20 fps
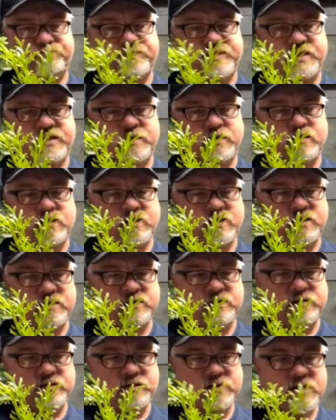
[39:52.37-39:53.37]
it
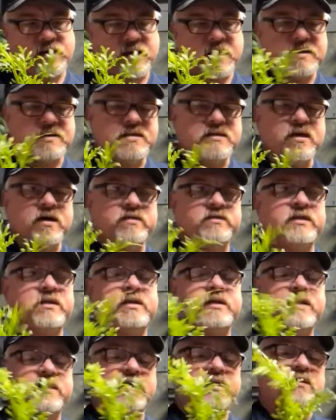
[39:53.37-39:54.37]

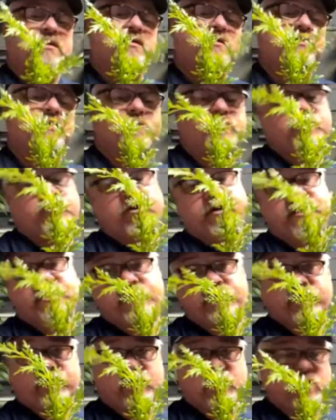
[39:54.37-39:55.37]
doesn't need the substrate to
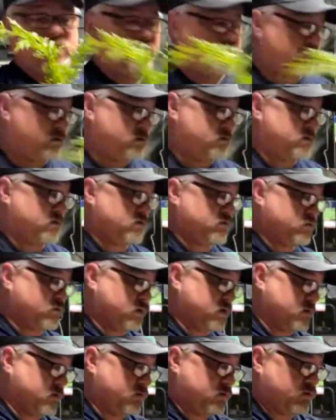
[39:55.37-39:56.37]
grow.
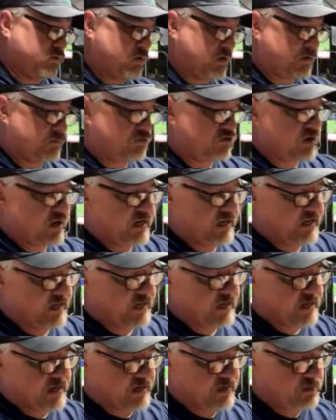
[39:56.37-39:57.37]
Is what I'm trying to
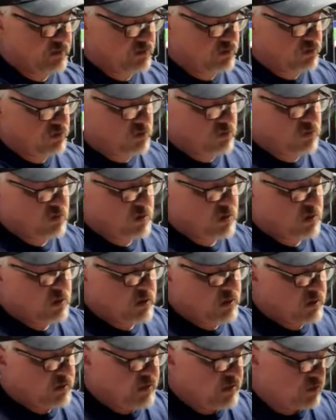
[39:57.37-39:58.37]
get at. So
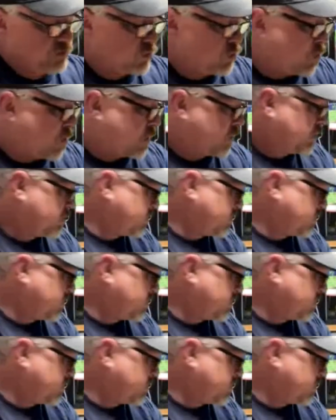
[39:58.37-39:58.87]
That's water